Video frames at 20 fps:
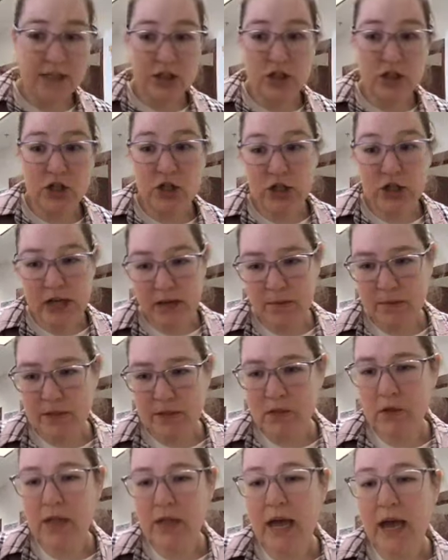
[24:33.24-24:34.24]
its shape.
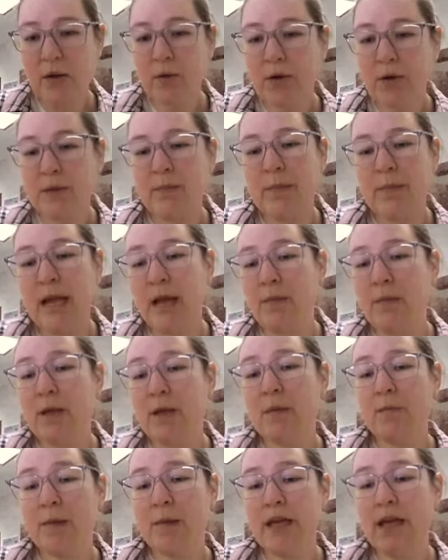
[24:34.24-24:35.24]
So that would
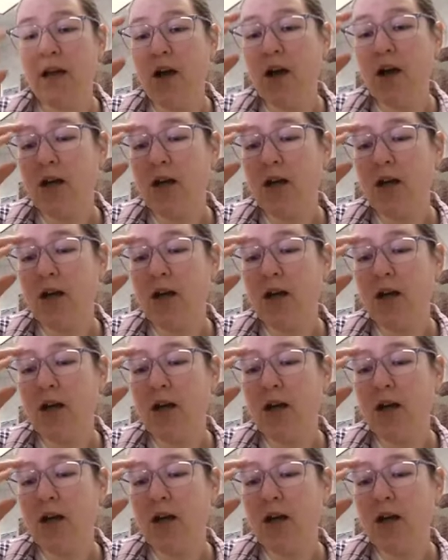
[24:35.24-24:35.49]
maybe be